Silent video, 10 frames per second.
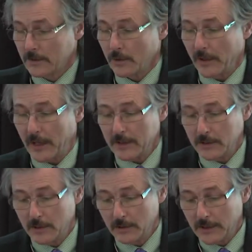So we add
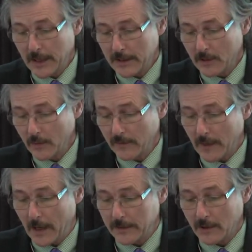the two together.
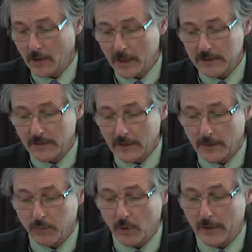We've got the cost of
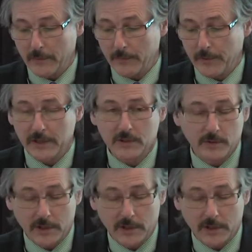unemployment plus